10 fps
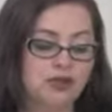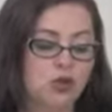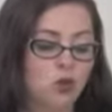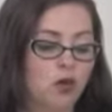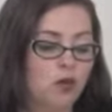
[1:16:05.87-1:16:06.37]
And
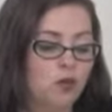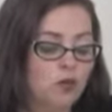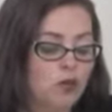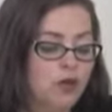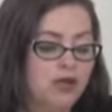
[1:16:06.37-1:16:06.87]
so
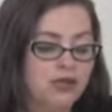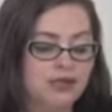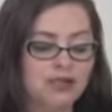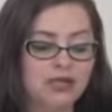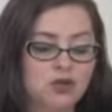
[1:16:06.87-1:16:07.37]
we're
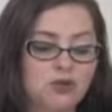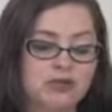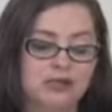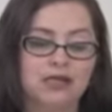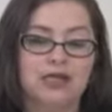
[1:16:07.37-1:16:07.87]

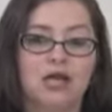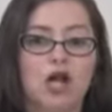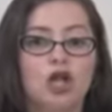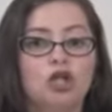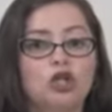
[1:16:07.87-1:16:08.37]
continuously
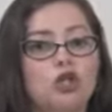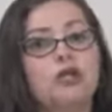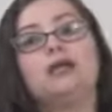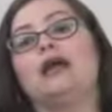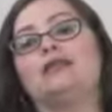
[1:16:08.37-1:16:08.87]

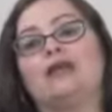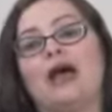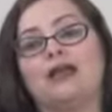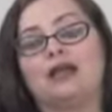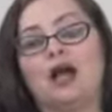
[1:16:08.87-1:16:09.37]
looking at
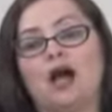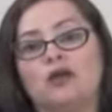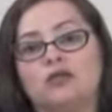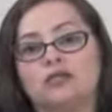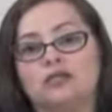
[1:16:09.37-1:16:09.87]
that, and
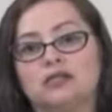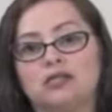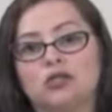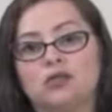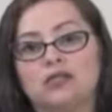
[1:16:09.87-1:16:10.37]
Congress
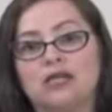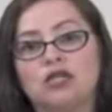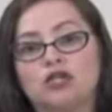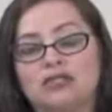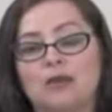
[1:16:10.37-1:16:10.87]
continuously
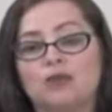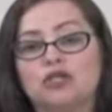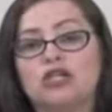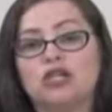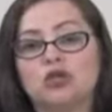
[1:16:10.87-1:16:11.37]
looks at
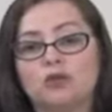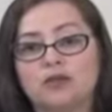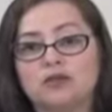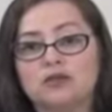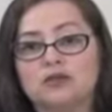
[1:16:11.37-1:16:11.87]
particular
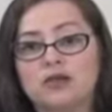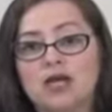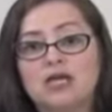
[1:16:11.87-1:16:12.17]
bills